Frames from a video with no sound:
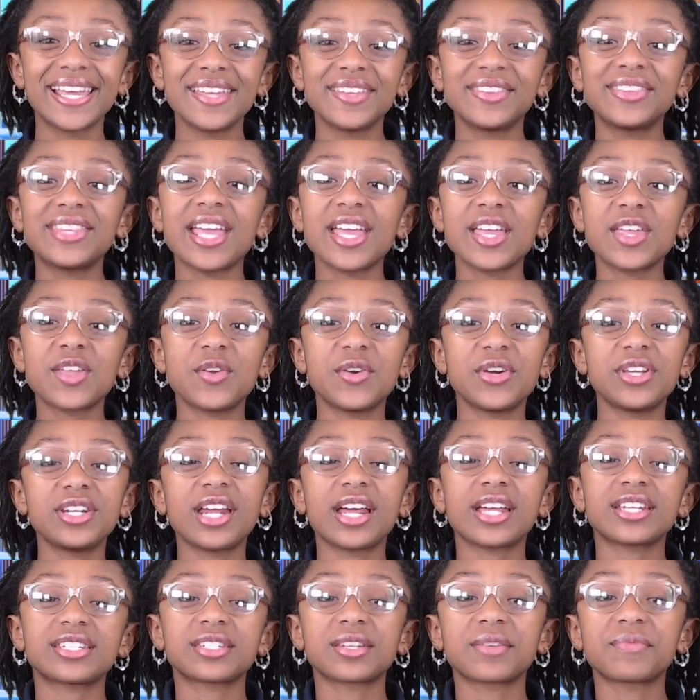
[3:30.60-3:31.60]
Thank you,
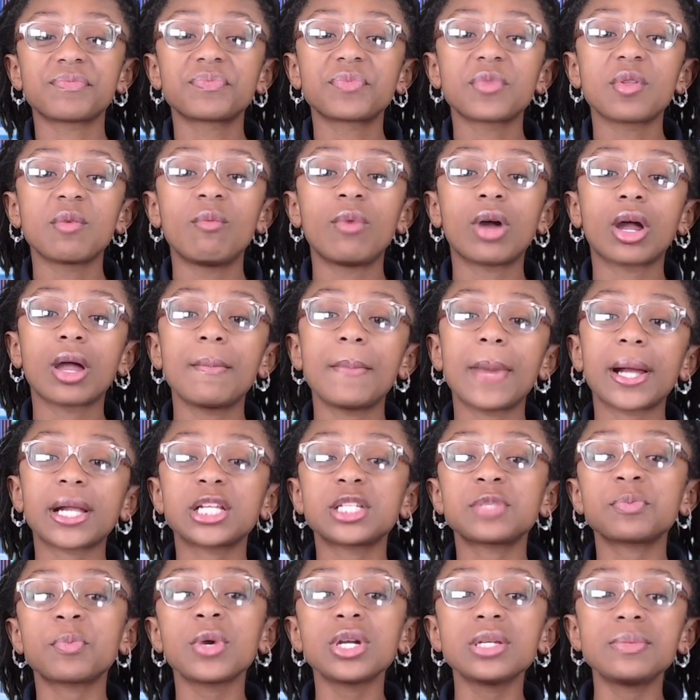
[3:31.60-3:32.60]
Hadassah. Welcome back to
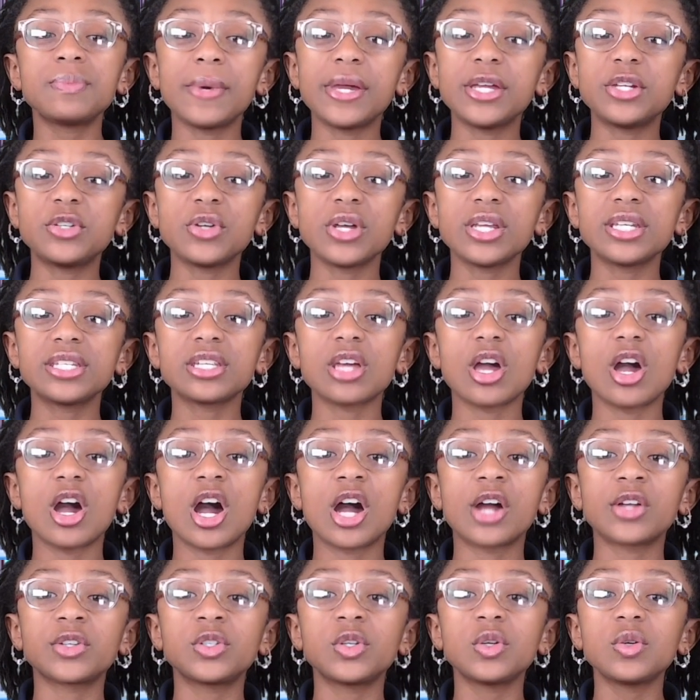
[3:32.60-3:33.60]
Sports Patriots.
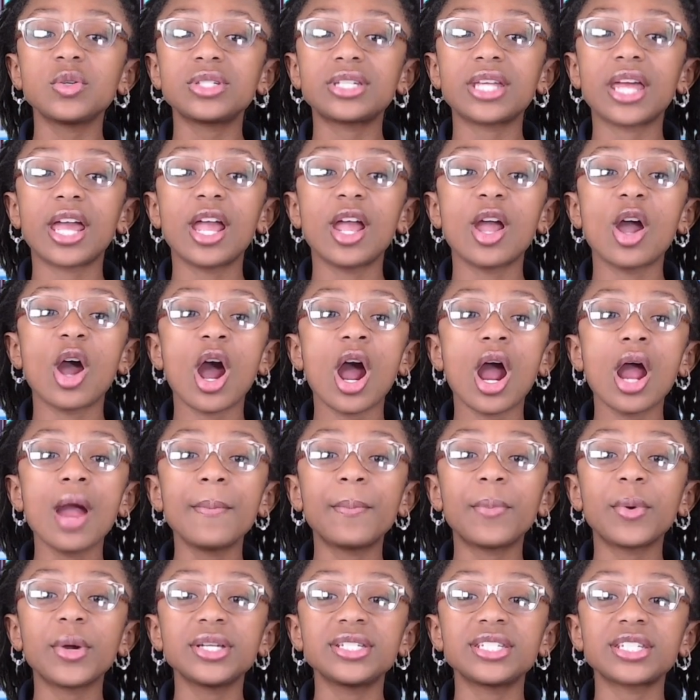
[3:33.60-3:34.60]
On Tuesday, our
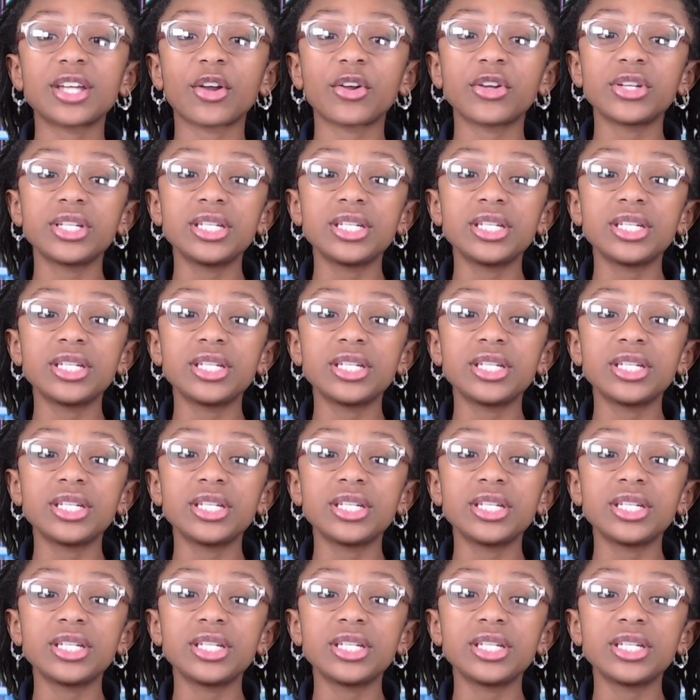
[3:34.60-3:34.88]
boys soccer